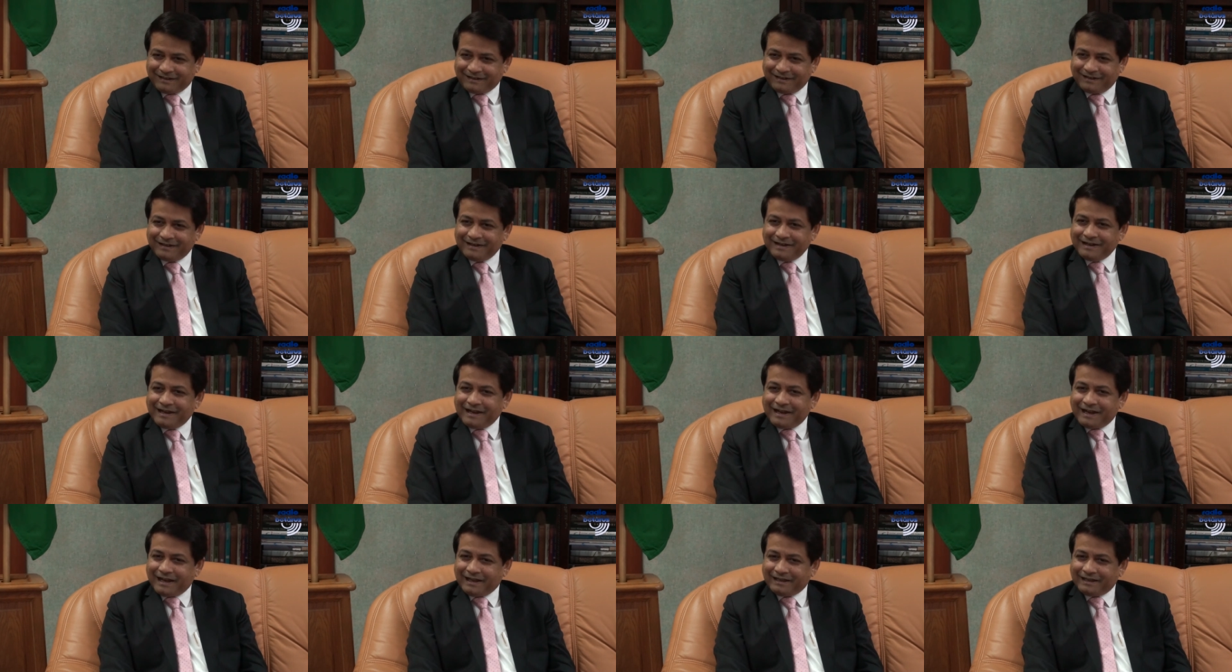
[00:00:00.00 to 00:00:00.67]
uh,
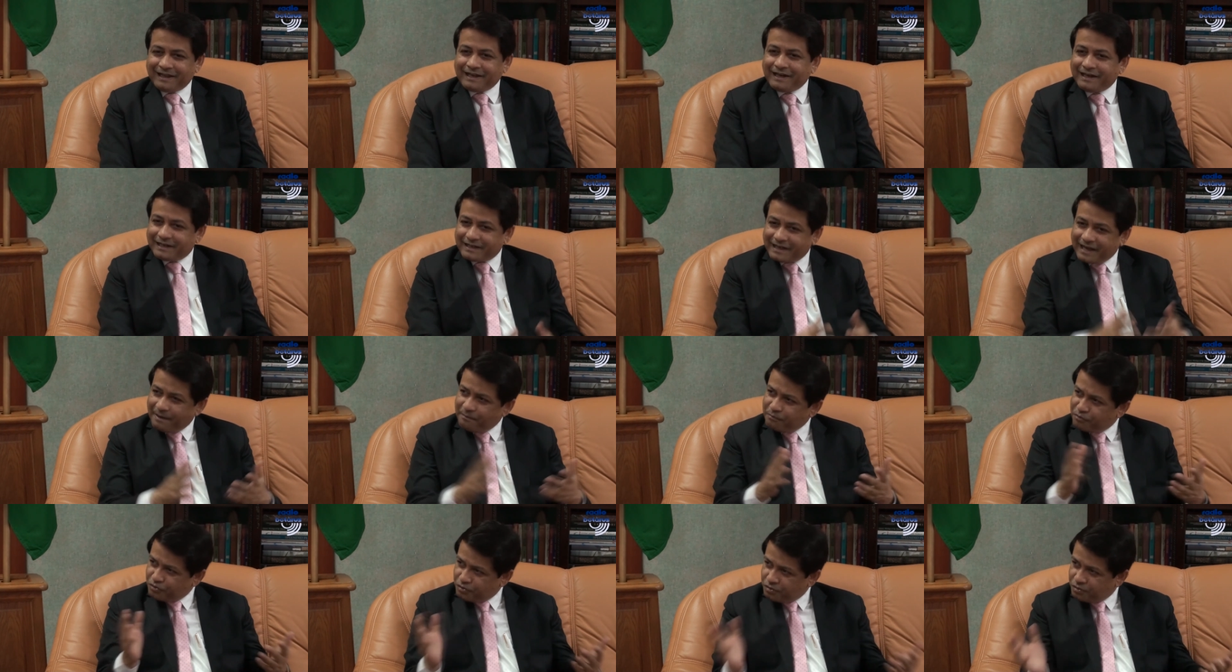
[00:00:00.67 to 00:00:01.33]
and then it
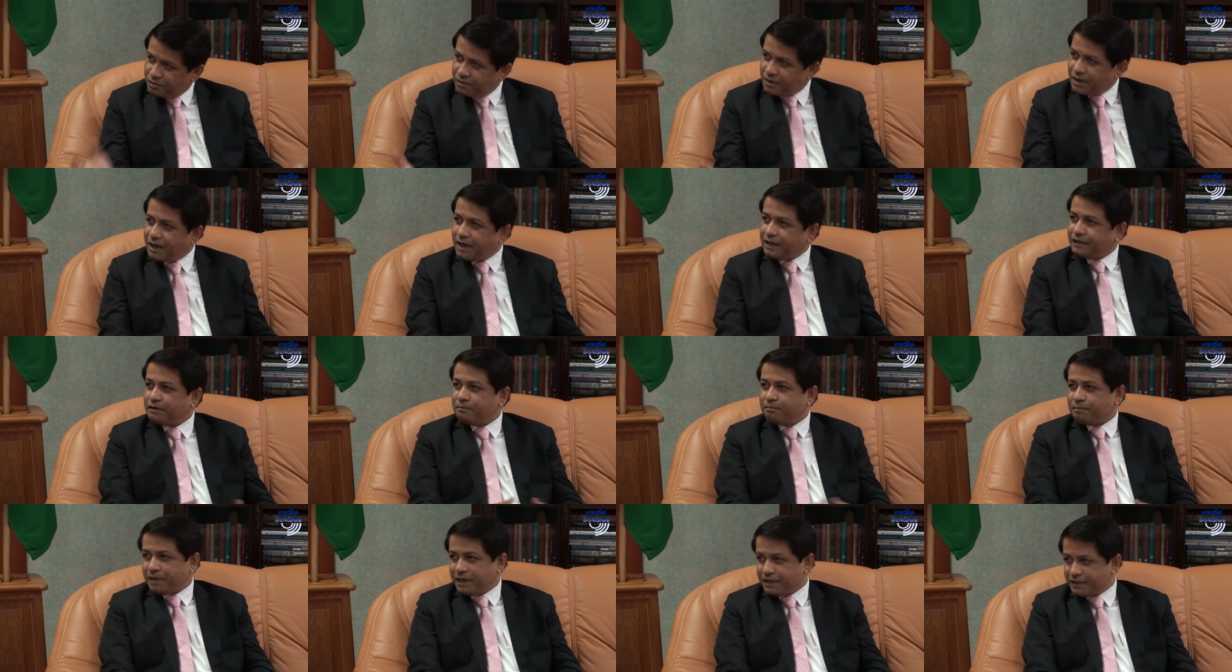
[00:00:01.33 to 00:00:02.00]
came to
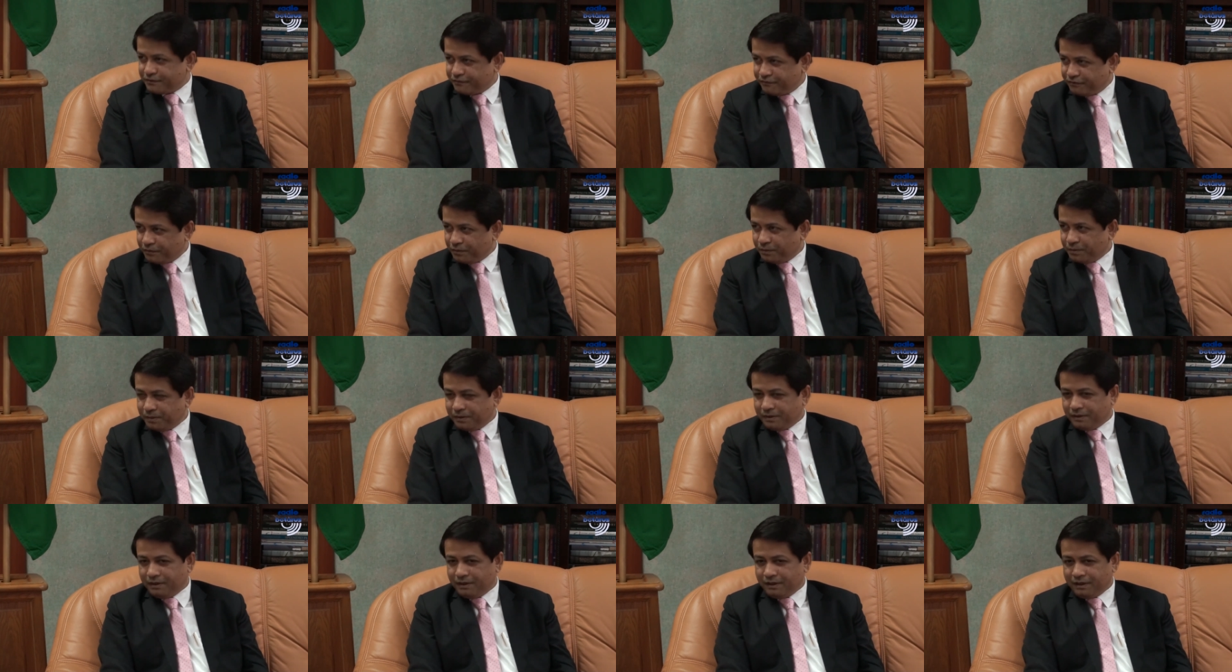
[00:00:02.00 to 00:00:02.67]
other parts of the
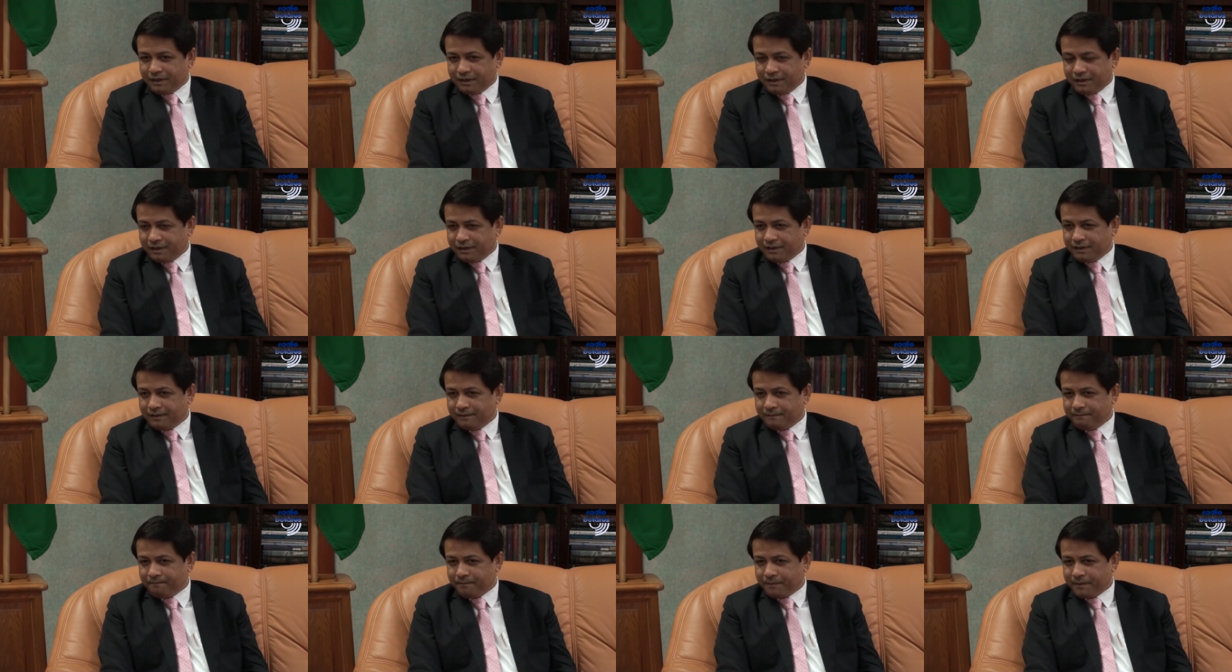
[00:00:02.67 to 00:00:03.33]
world
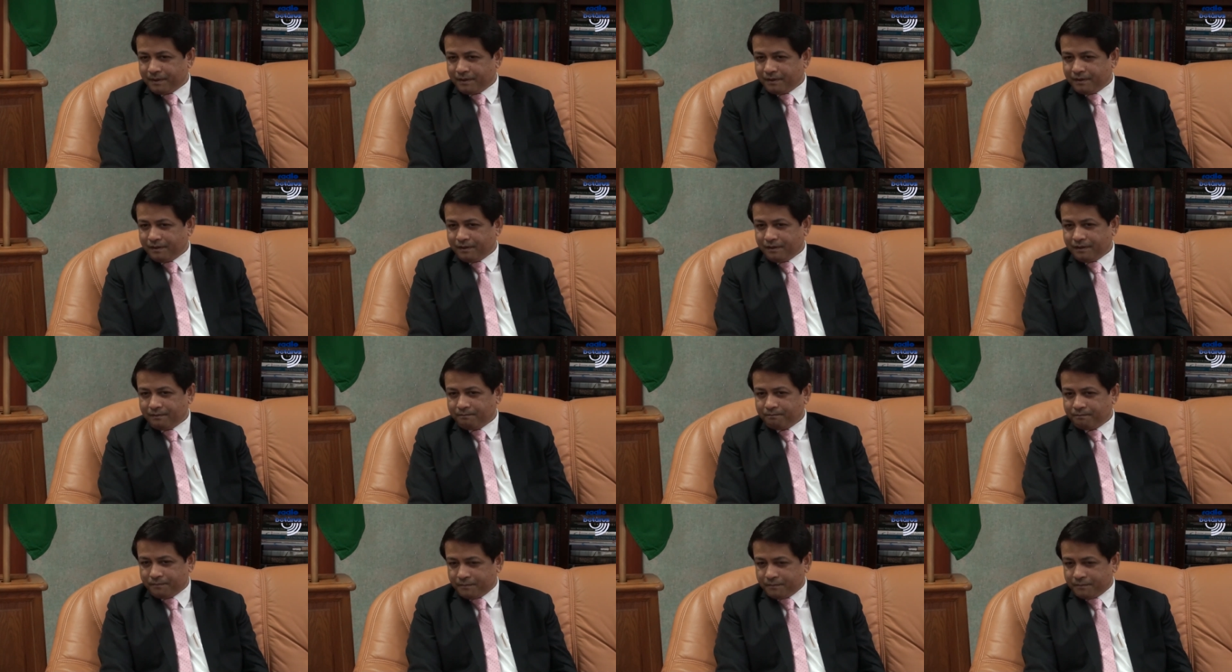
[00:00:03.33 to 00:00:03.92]
uh, uh,